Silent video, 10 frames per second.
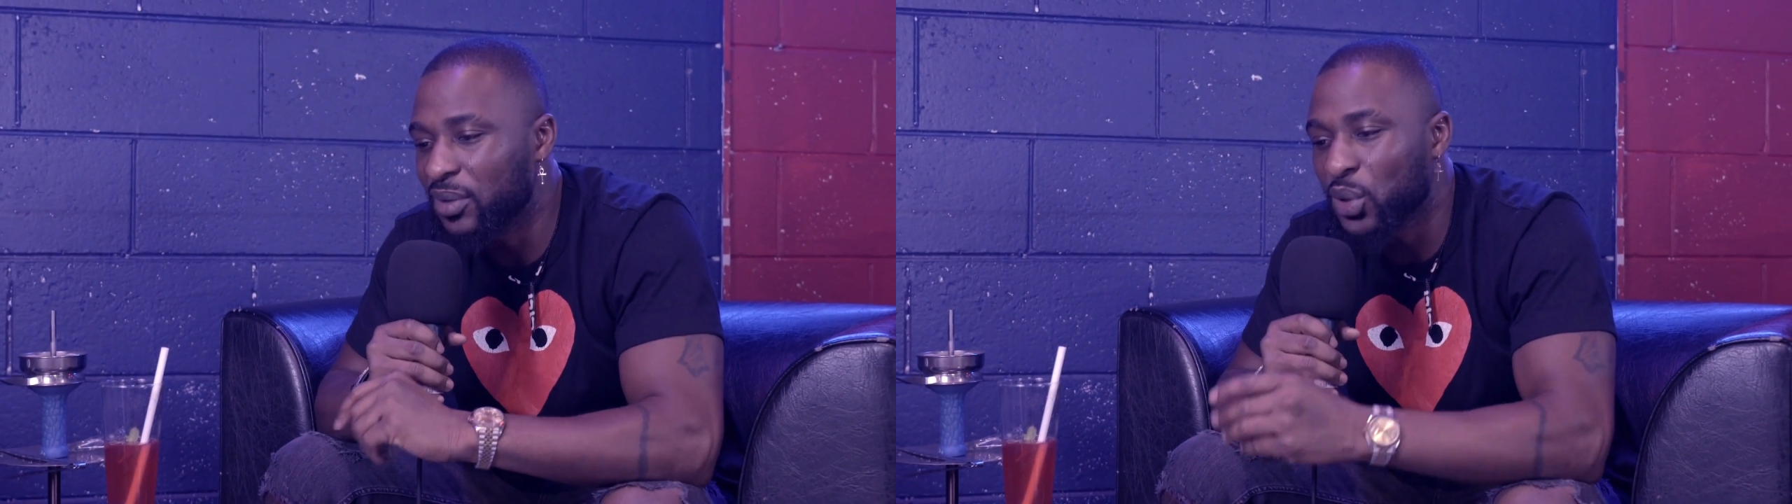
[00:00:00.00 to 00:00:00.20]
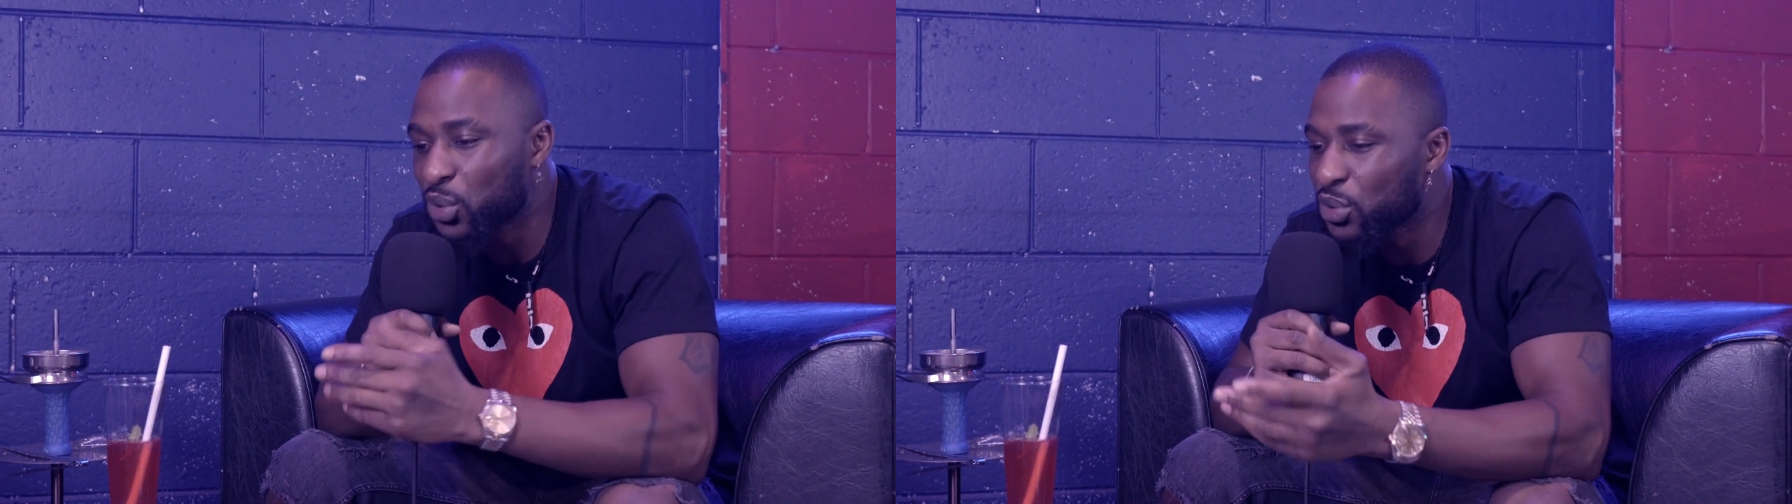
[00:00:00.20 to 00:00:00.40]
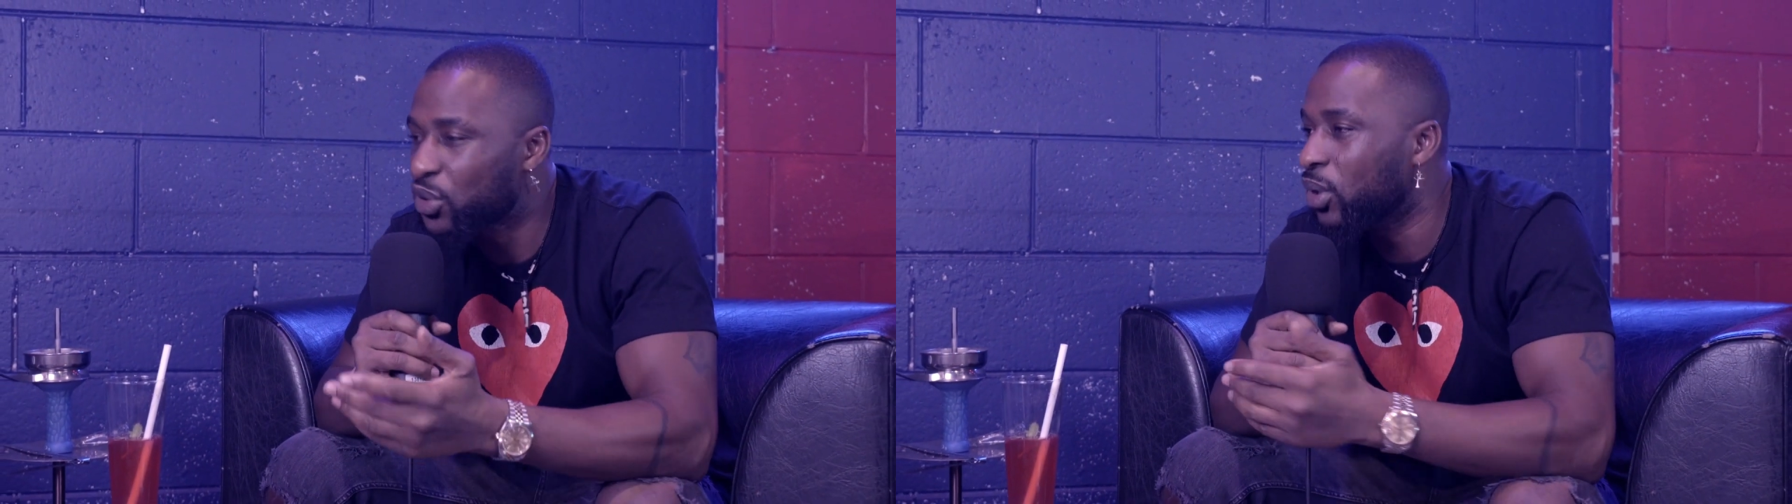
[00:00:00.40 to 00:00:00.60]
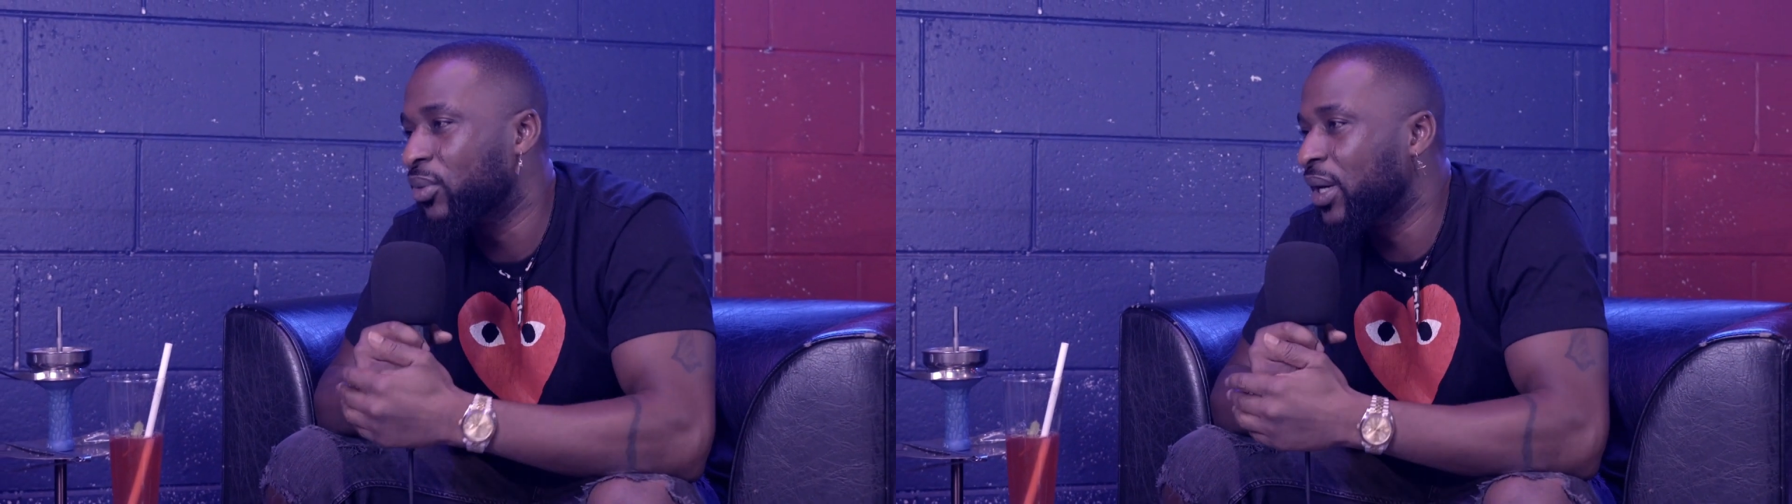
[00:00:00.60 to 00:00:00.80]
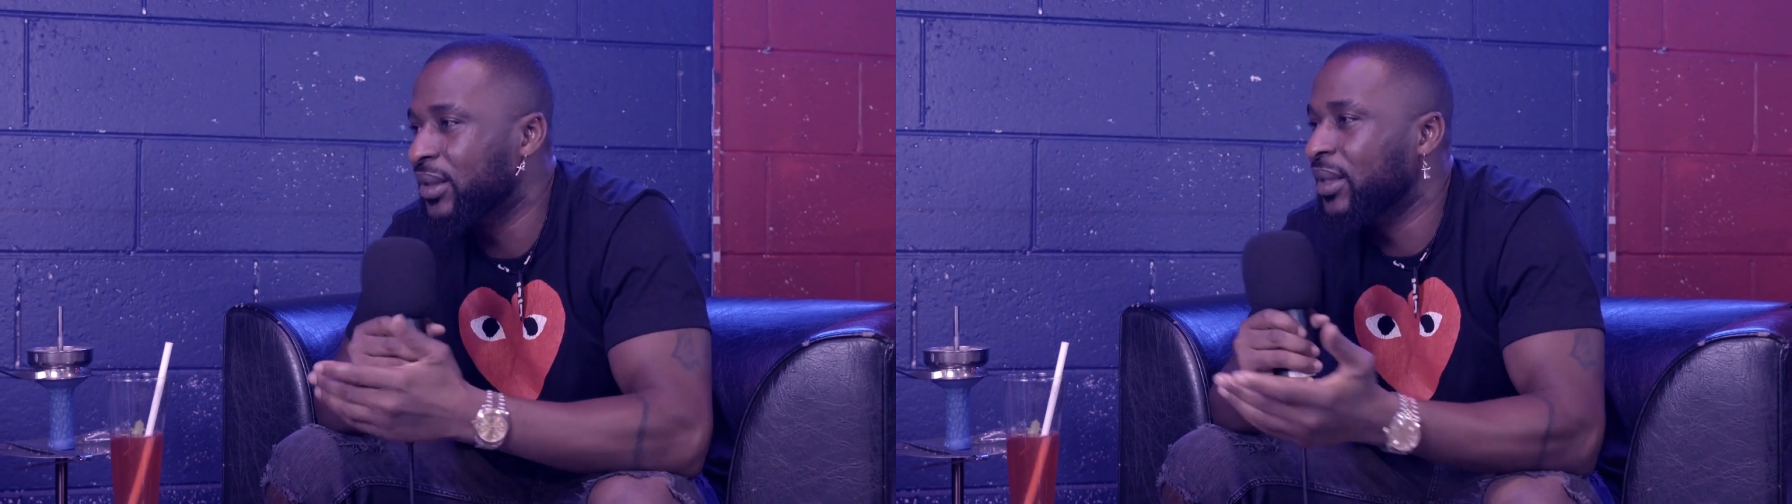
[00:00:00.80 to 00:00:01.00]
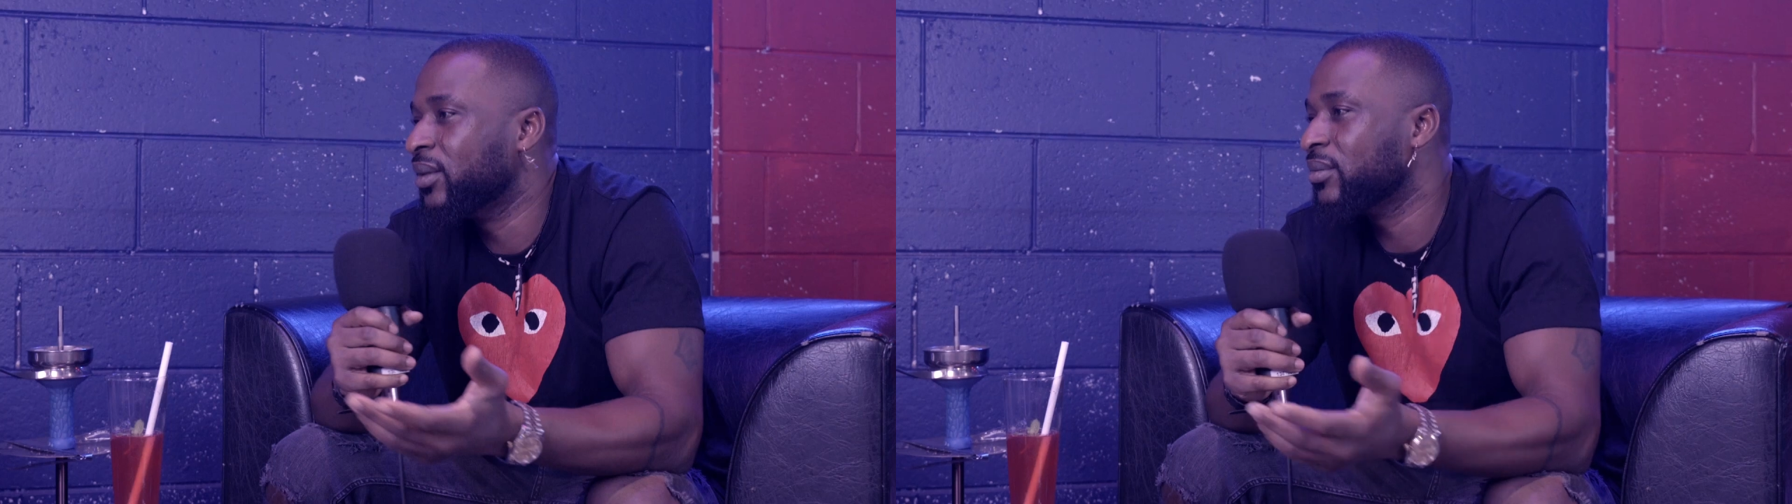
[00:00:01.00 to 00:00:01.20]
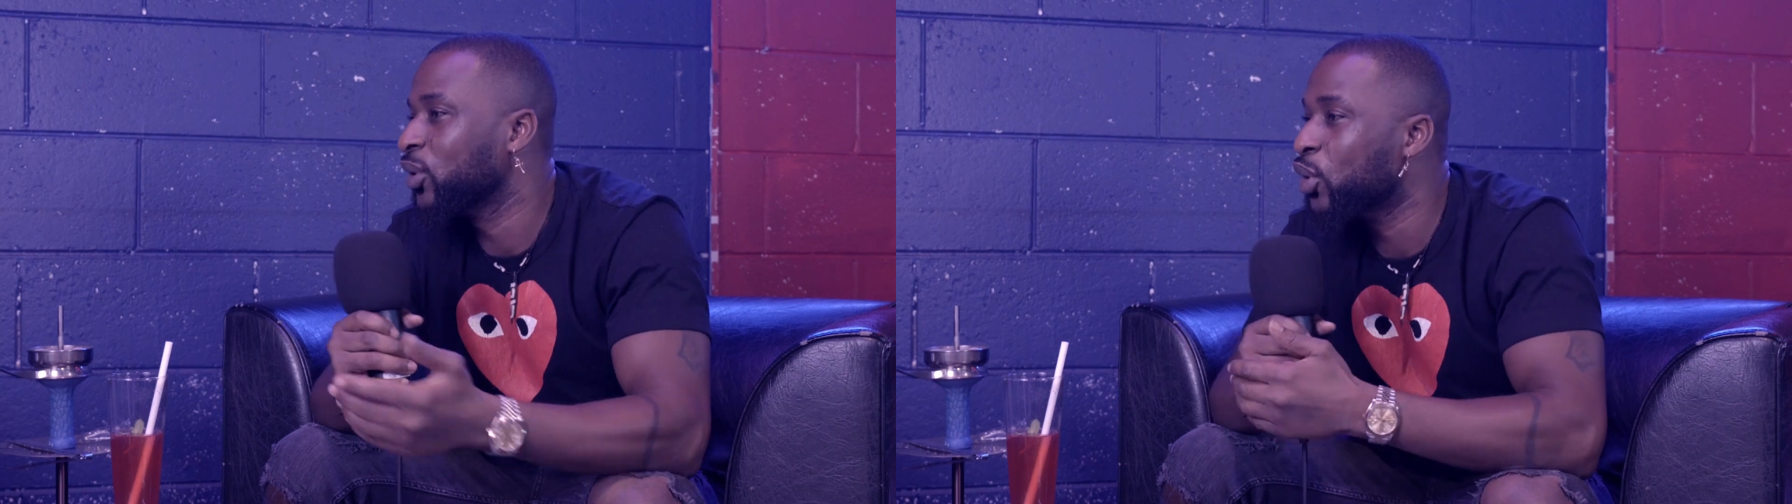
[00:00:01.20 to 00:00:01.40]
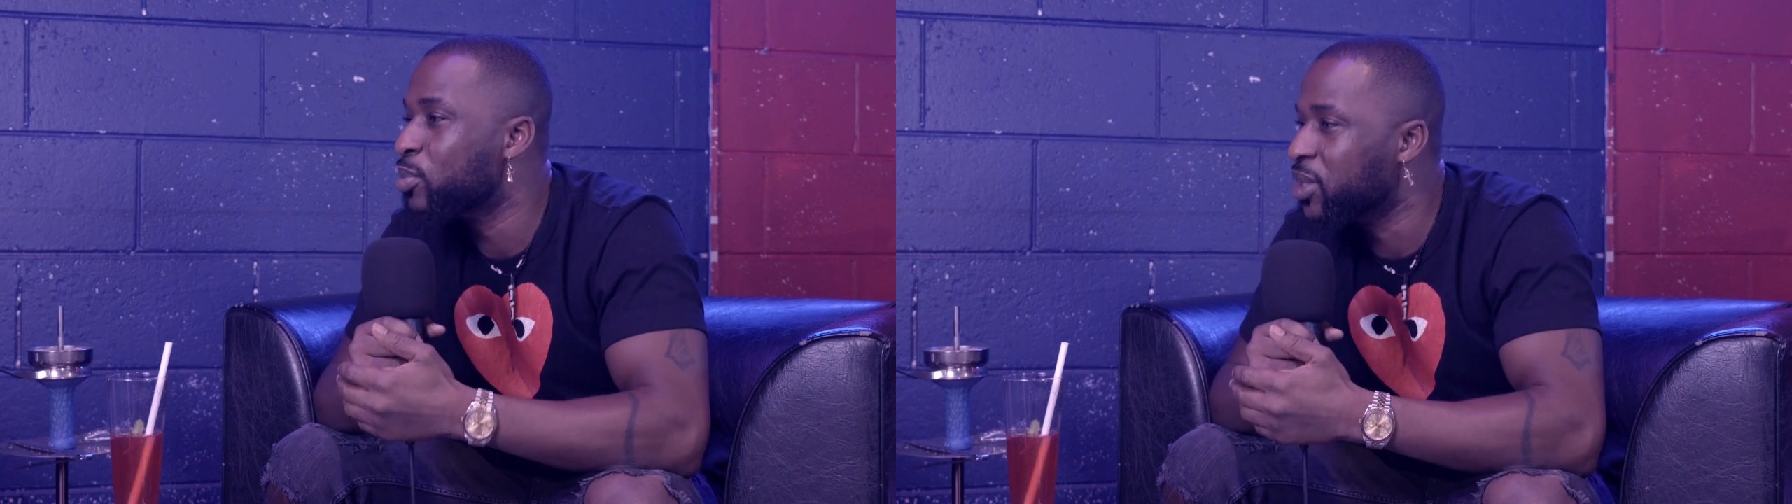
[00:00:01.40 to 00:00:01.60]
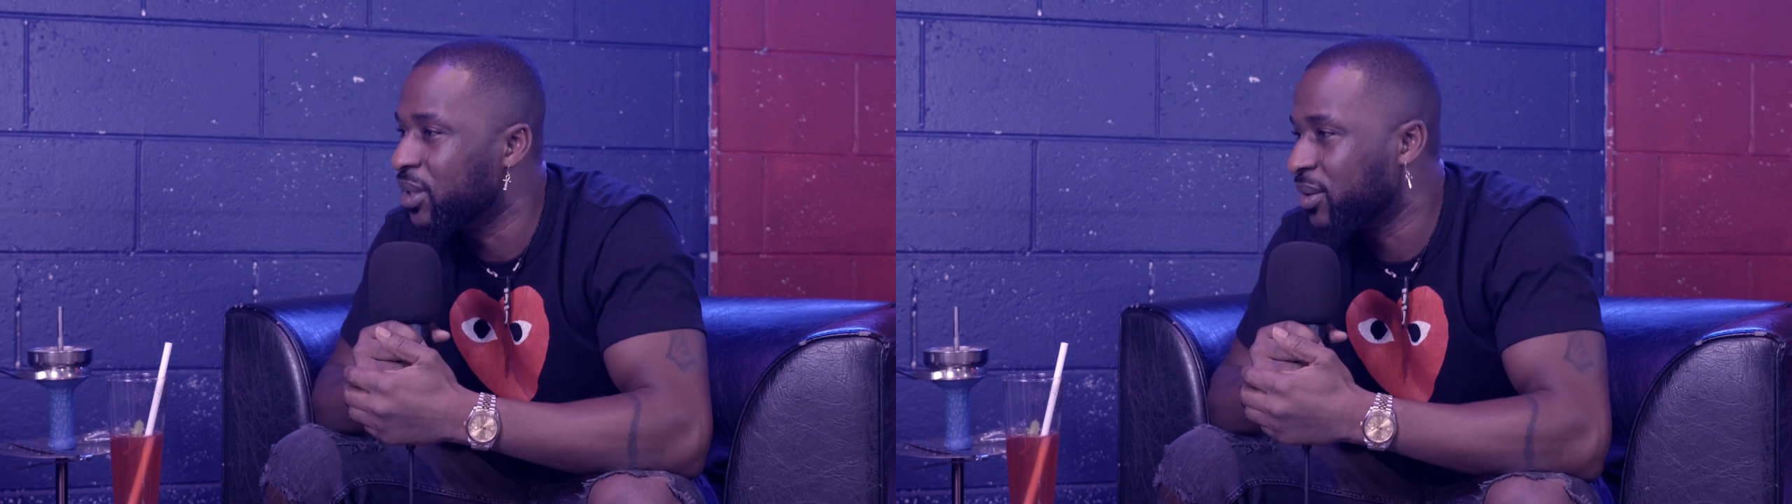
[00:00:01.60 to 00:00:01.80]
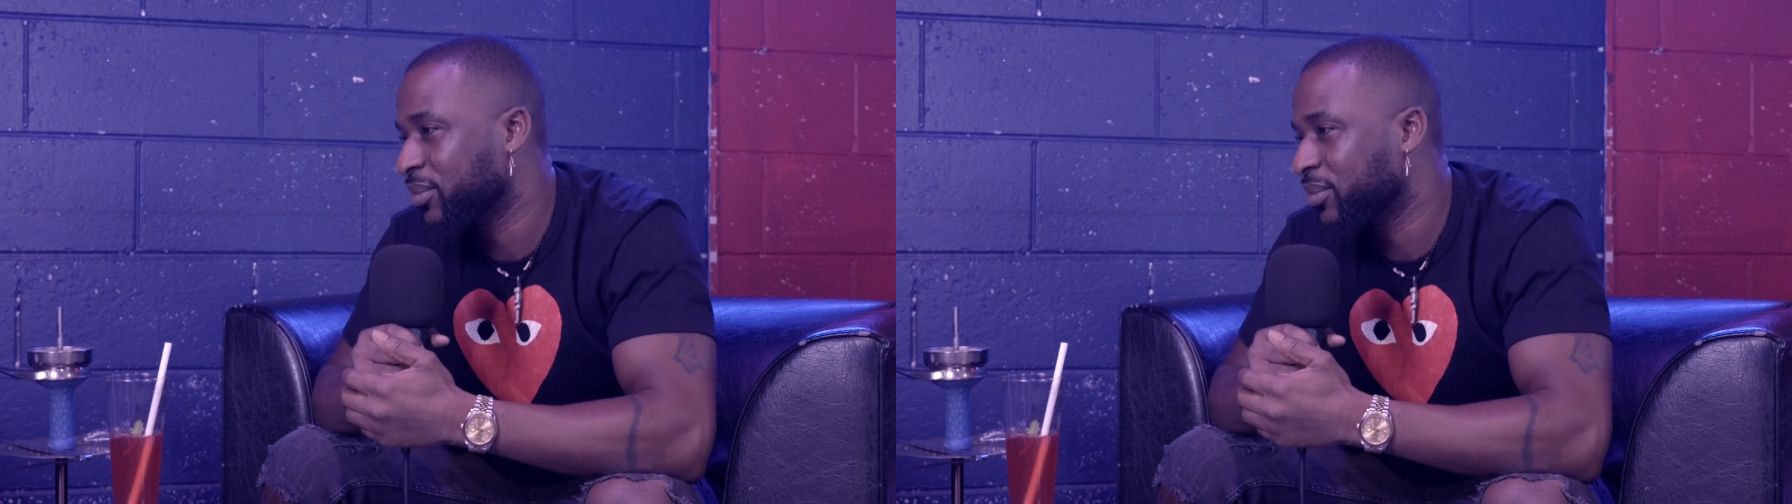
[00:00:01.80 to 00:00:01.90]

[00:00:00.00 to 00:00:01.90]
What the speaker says: If you're not doing something right, then you're nobody.